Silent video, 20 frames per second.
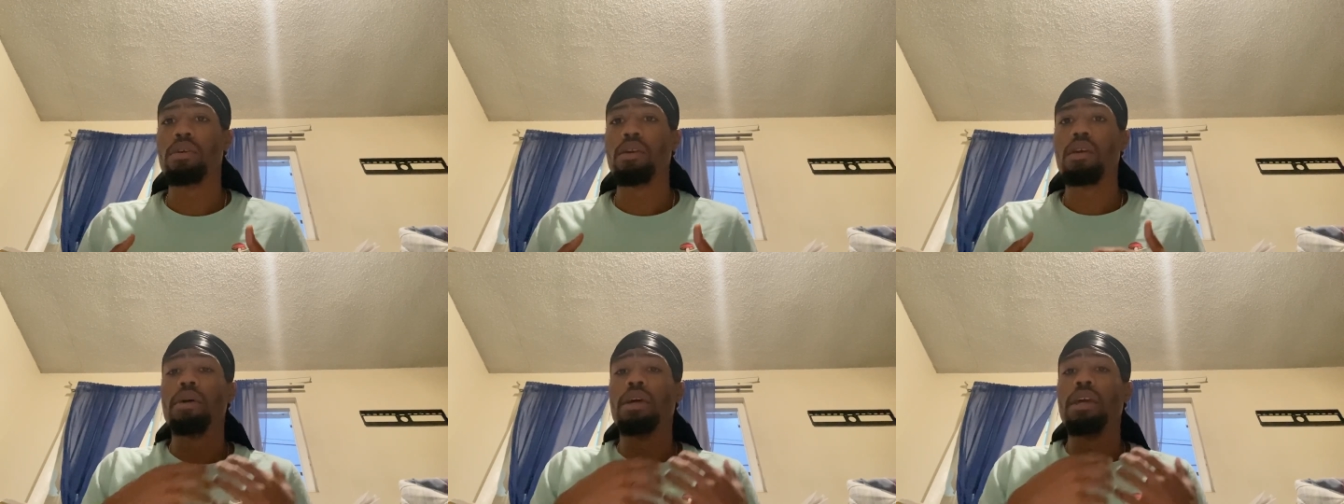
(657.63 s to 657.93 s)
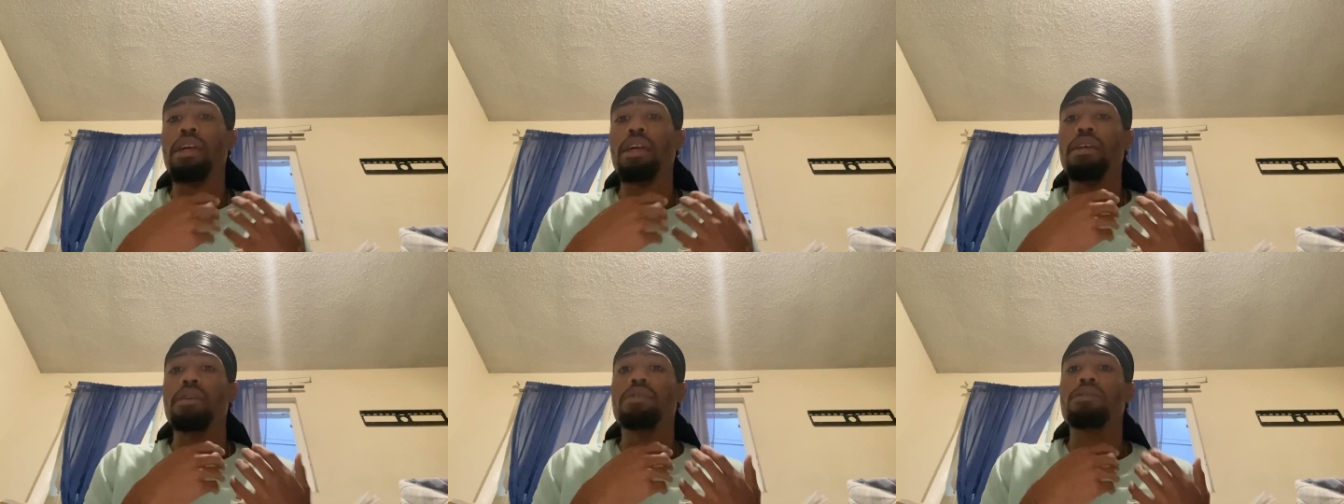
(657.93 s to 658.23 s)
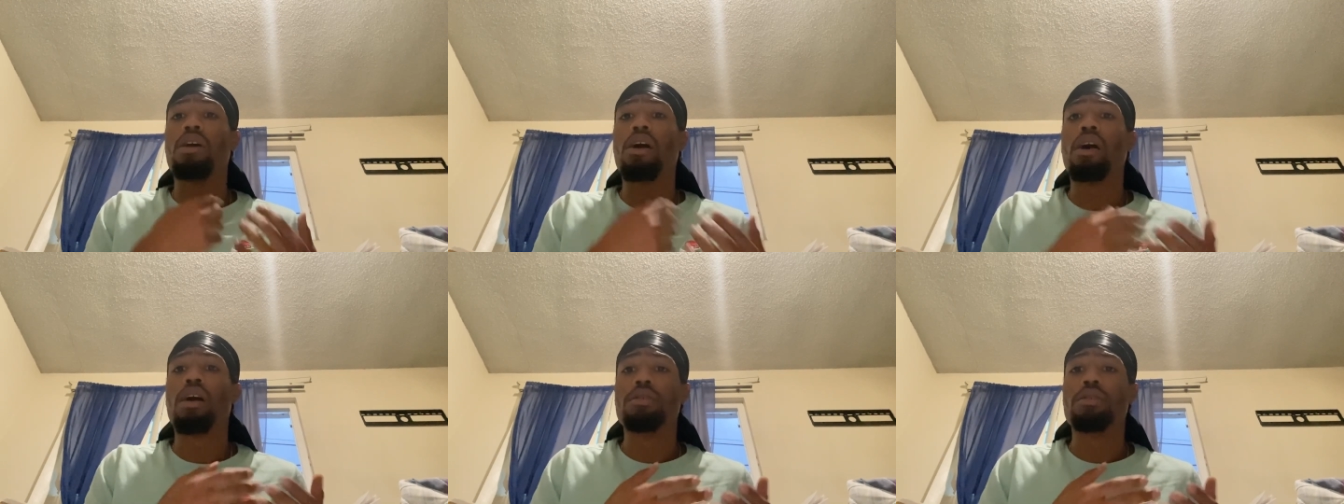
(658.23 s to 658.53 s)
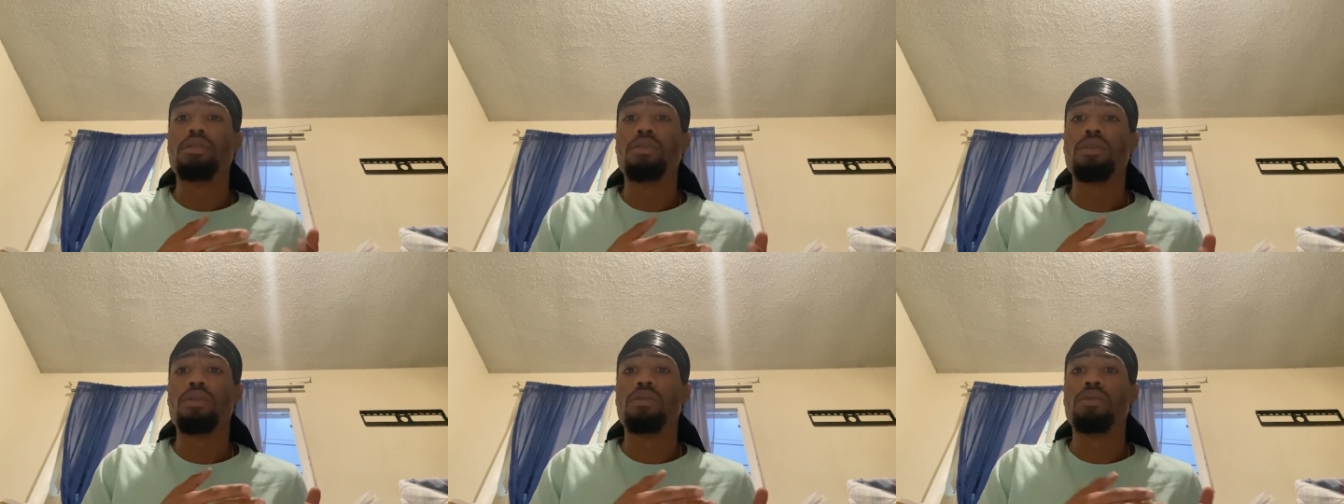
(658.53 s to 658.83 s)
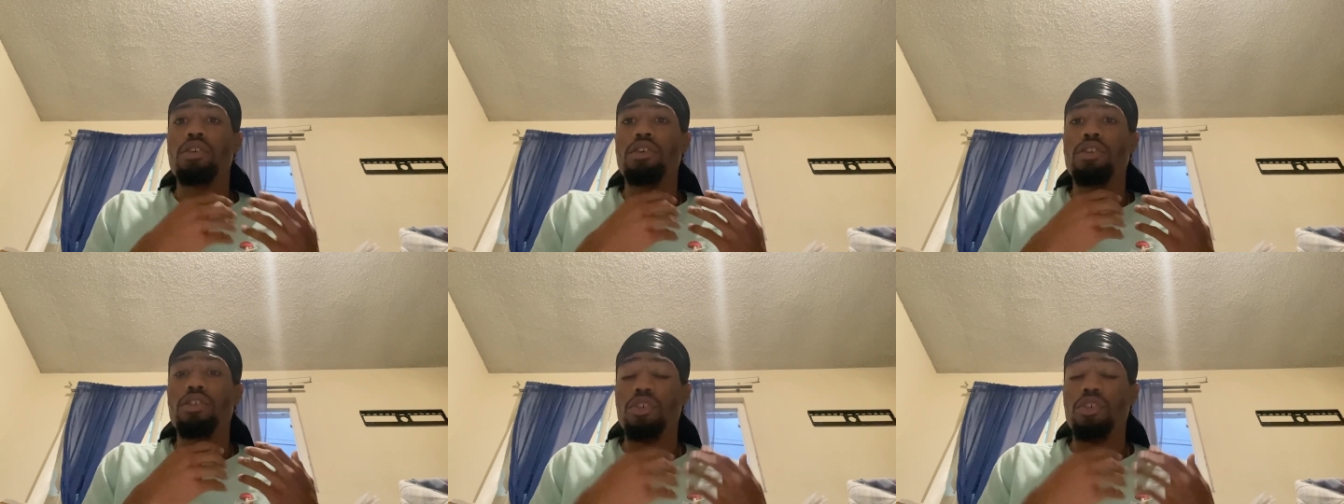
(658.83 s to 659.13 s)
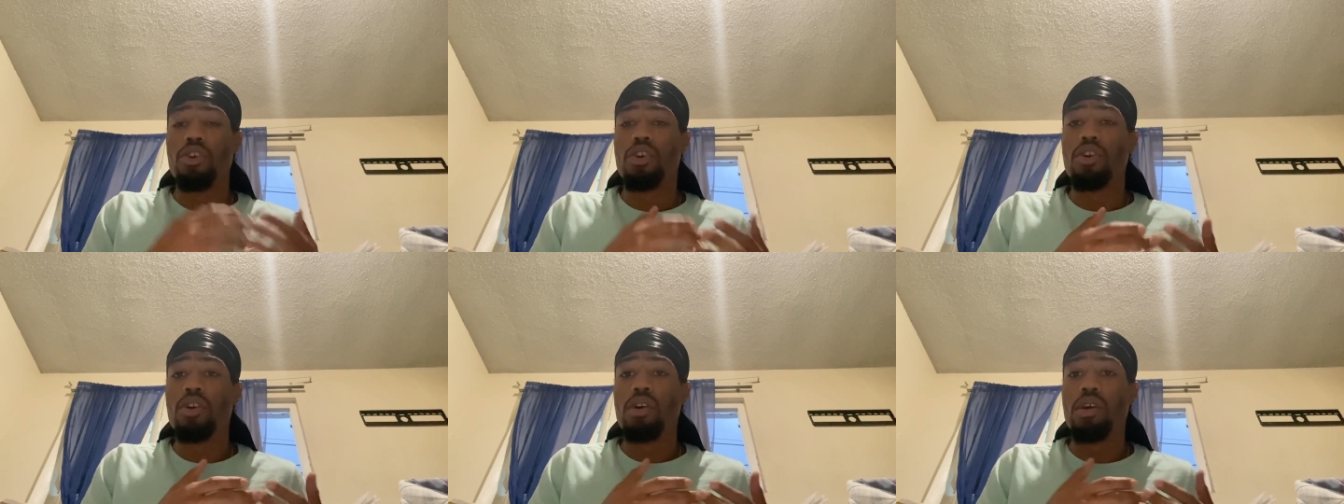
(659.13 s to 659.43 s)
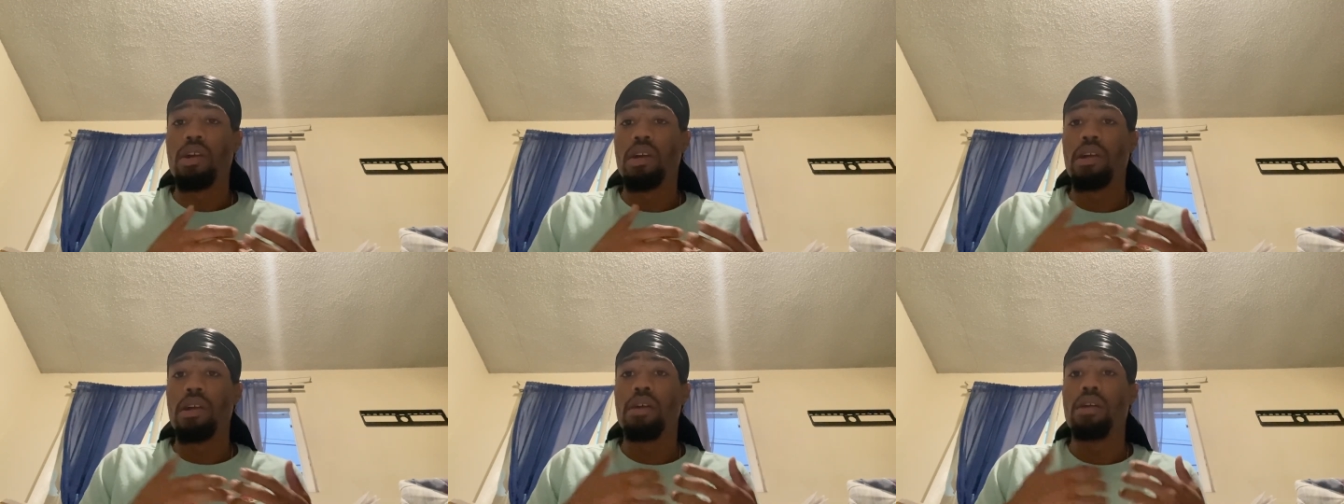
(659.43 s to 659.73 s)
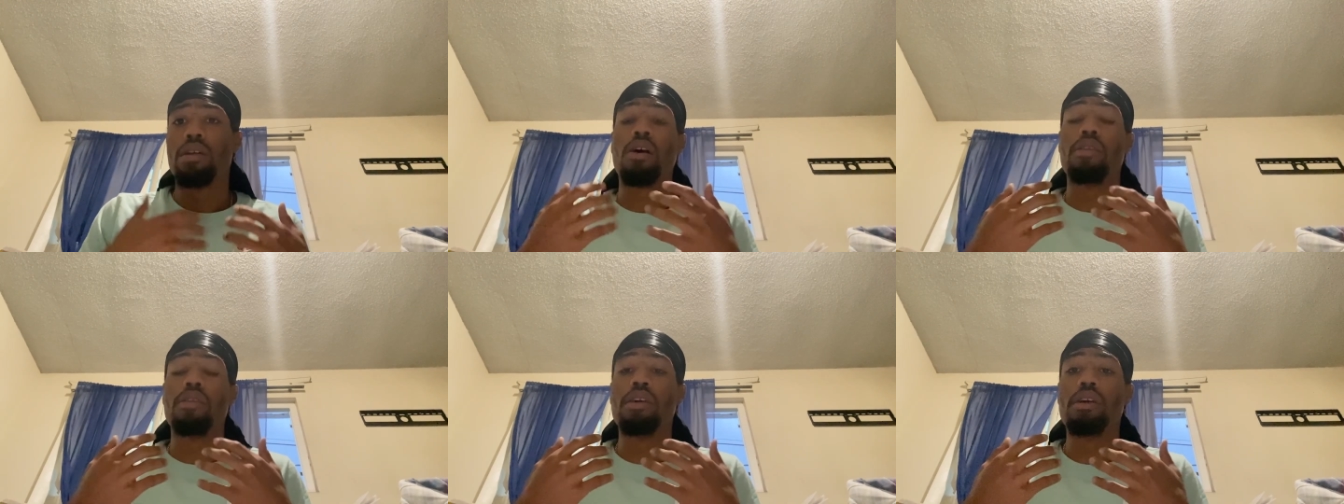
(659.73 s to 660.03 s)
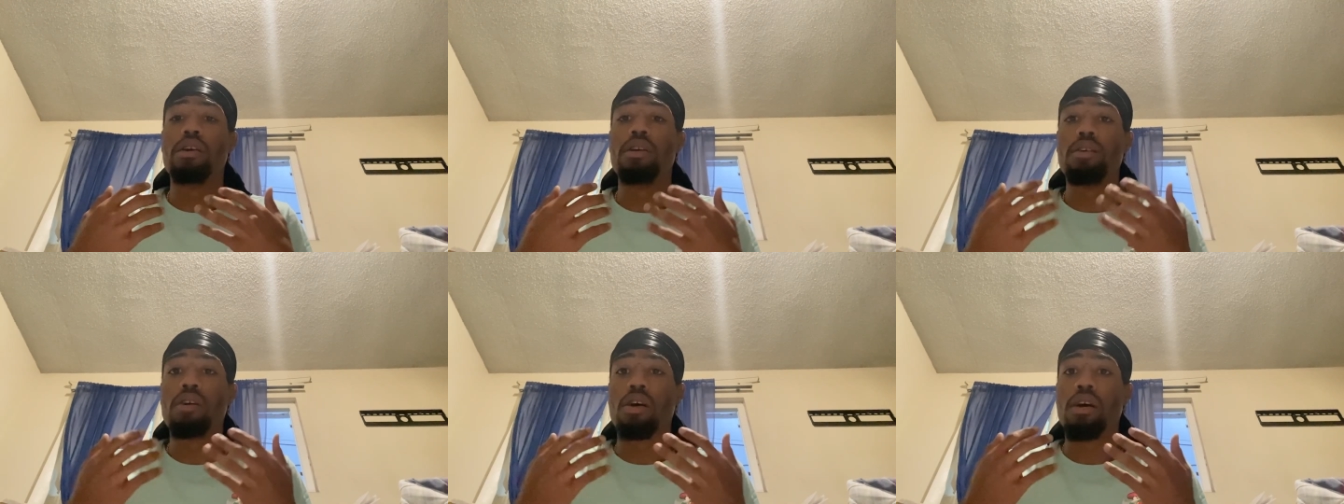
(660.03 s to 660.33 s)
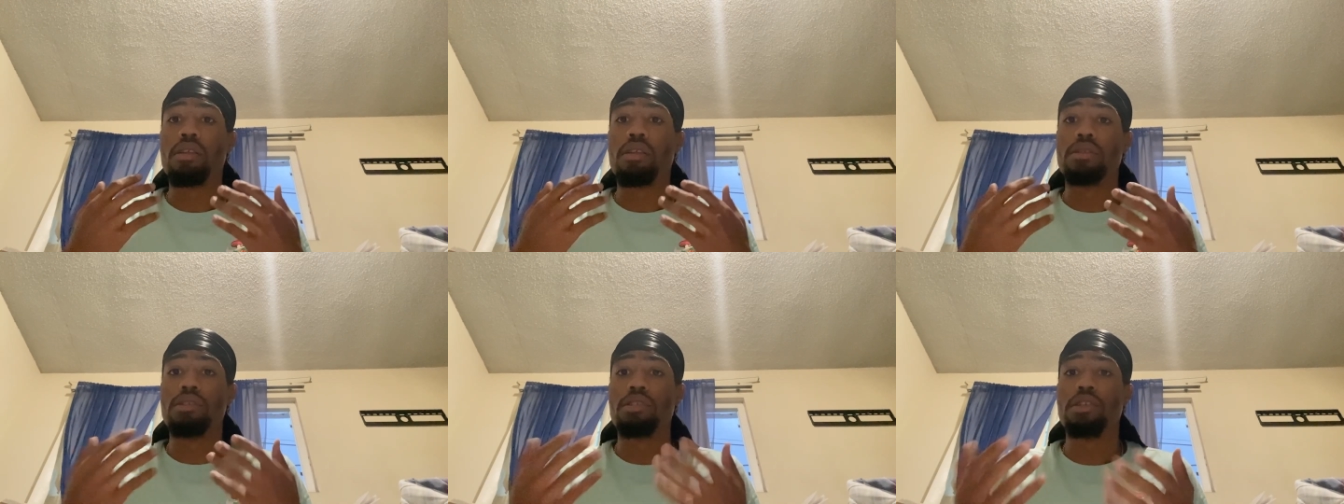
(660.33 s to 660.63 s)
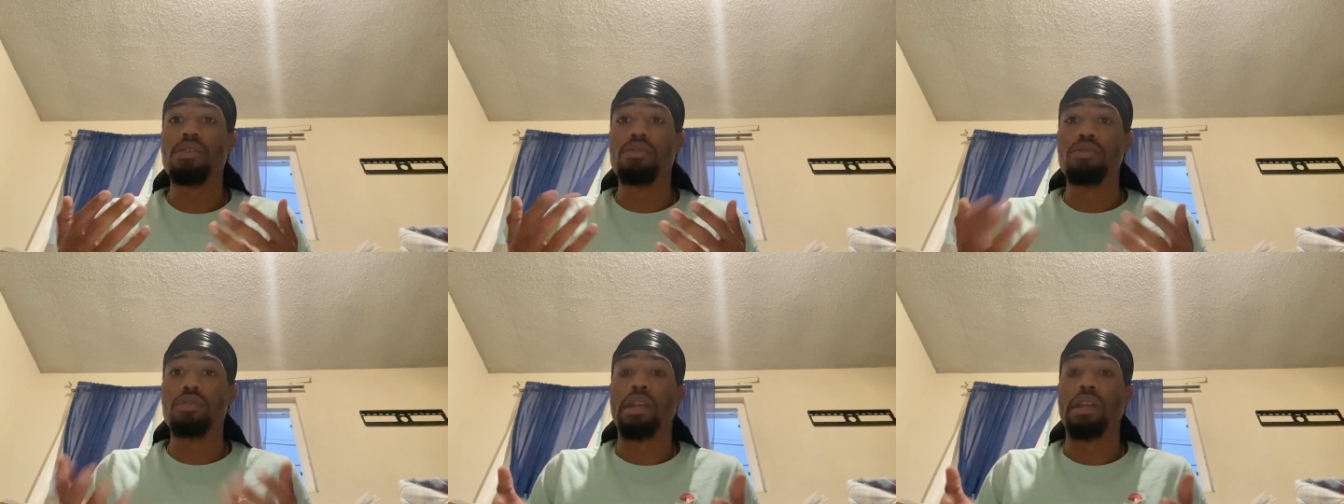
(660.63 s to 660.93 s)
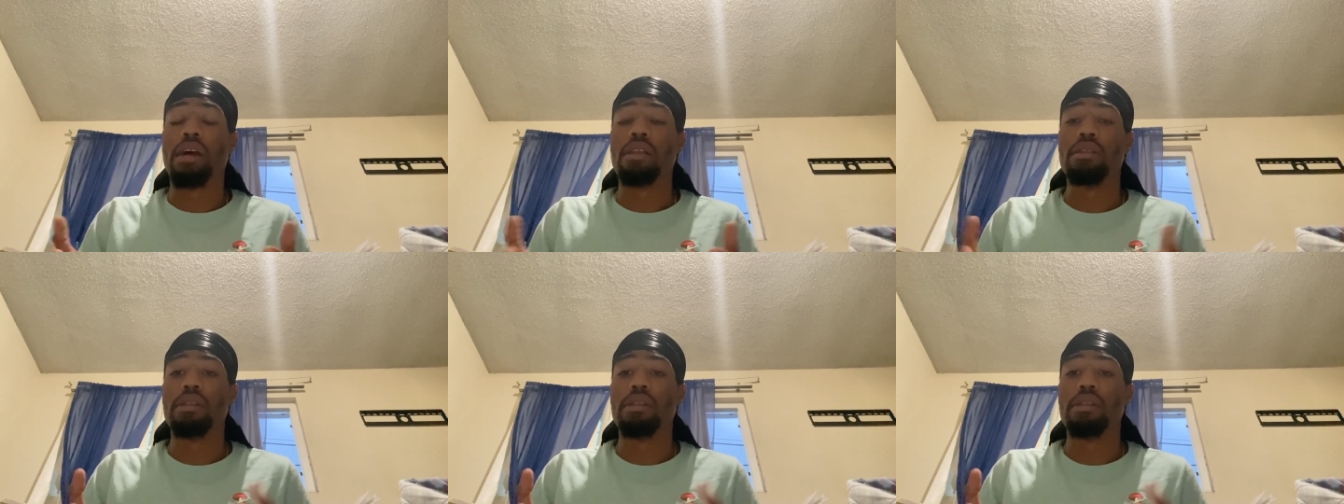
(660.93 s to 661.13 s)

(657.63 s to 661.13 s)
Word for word: But it is also your, all the, all the children out